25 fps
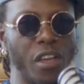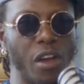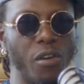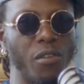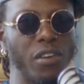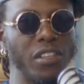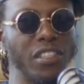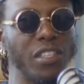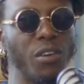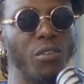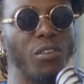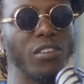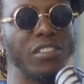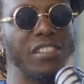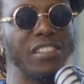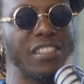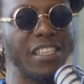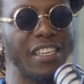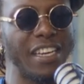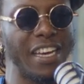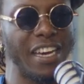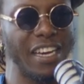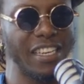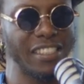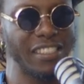Now, I wonder what is
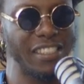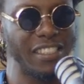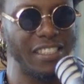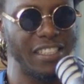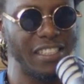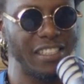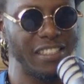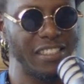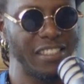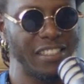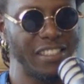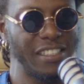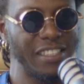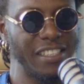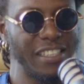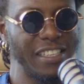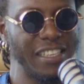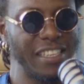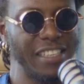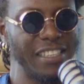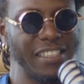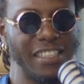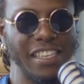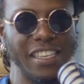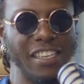an accident.
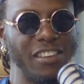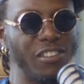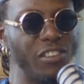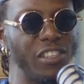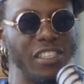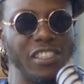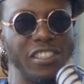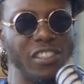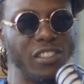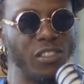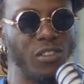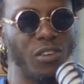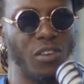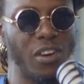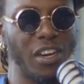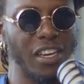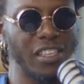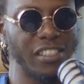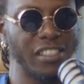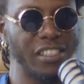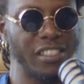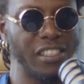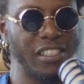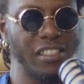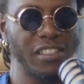There is no
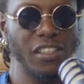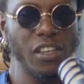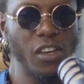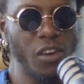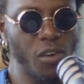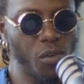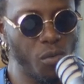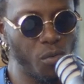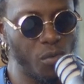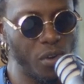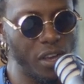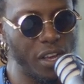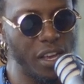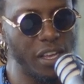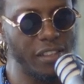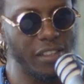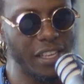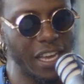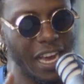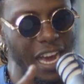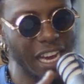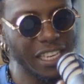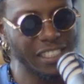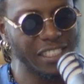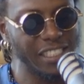accident. We,
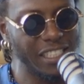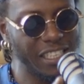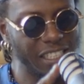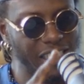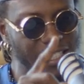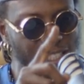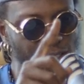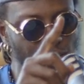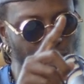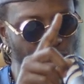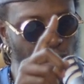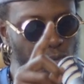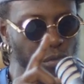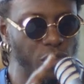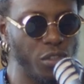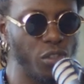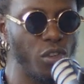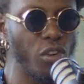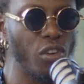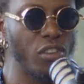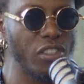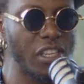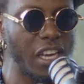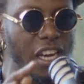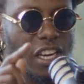the accident is when we
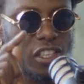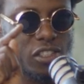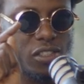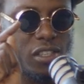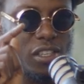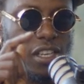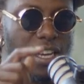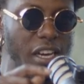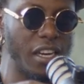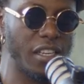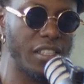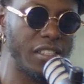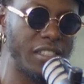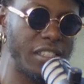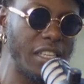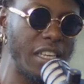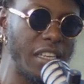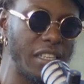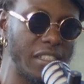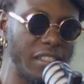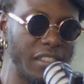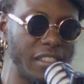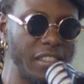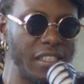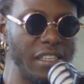don't actually
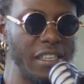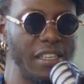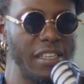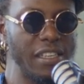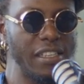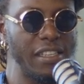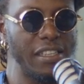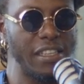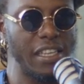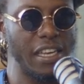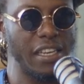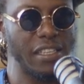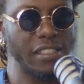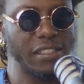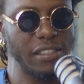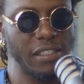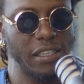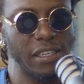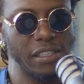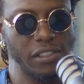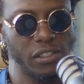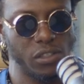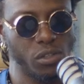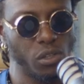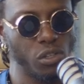access that
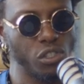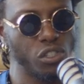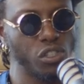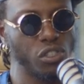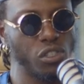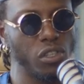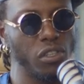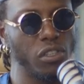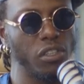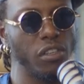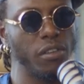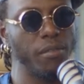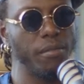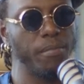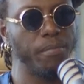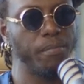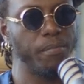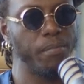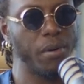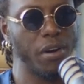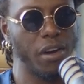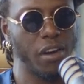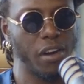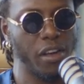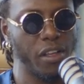social
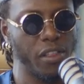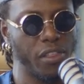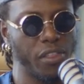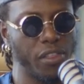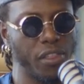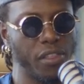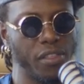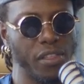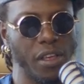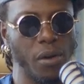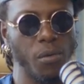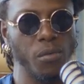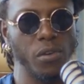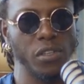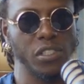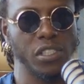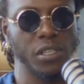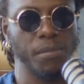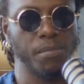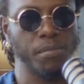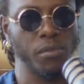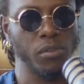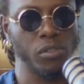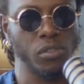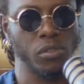path that we're
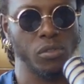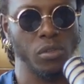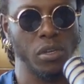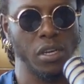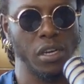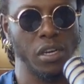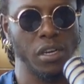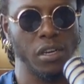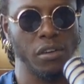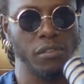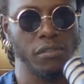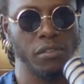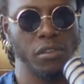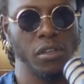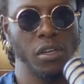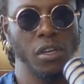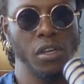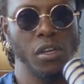supposed to have.